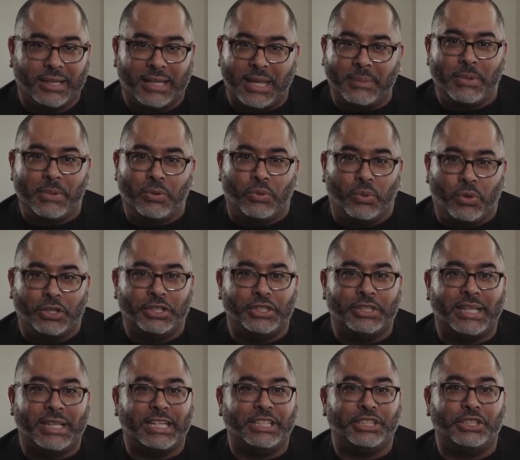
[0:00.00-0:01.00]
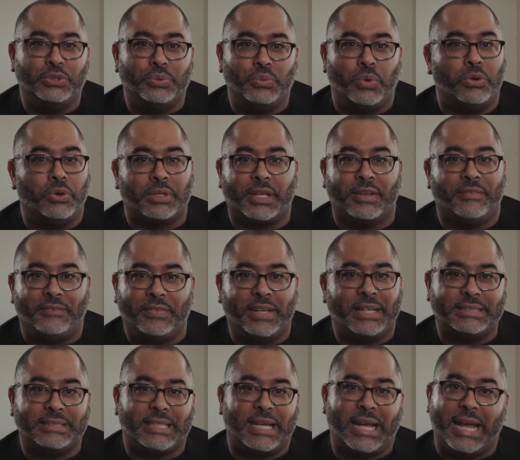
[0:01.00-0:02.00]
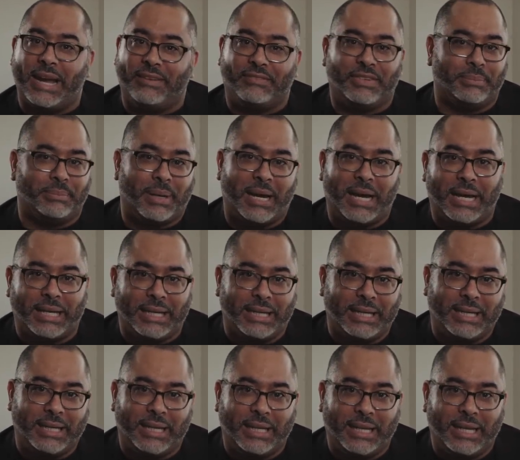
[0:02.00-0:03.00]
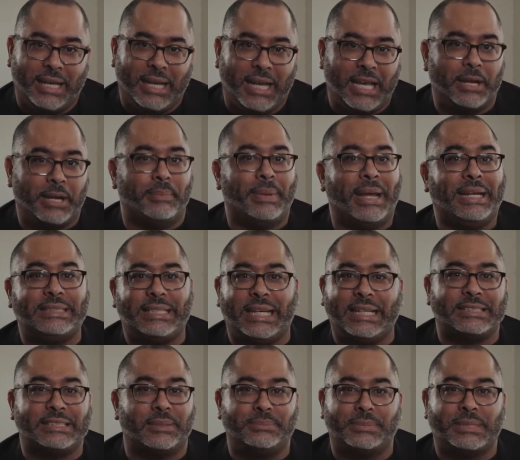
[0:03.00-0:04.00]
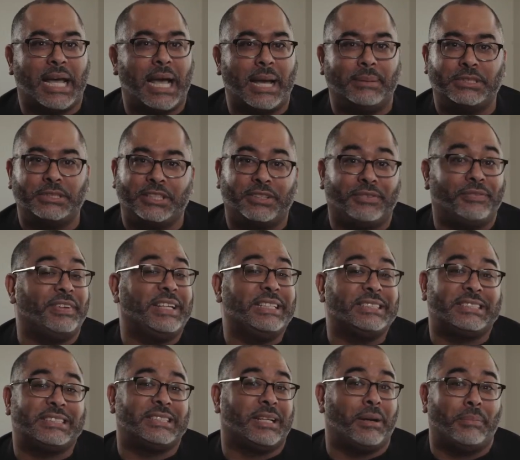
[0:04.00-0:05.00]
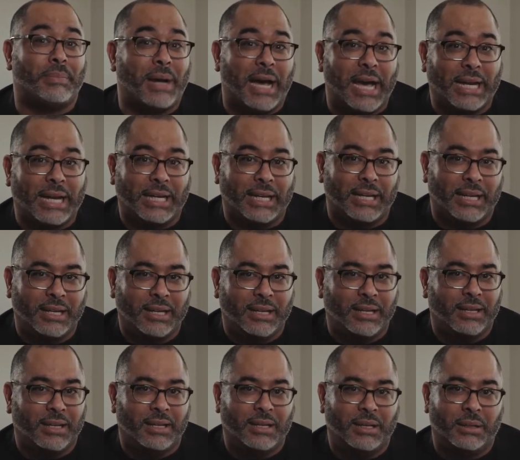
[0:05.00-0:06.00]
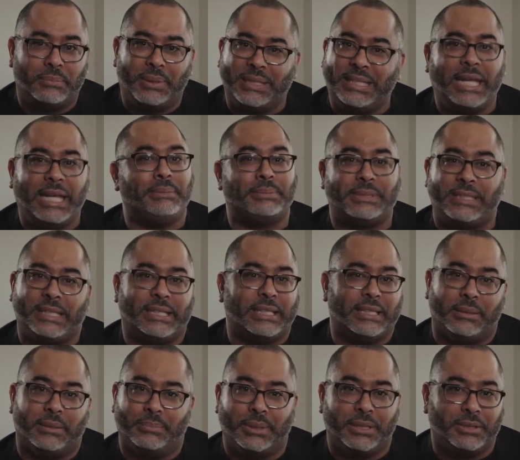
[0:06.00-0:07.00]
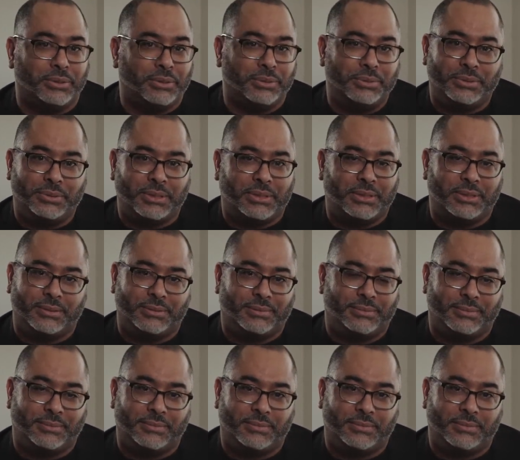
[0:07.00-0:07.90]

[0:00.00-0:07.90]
Let me warn you that you won't convince everybody, and it may take some time to convince somebody, but keep singing the blues.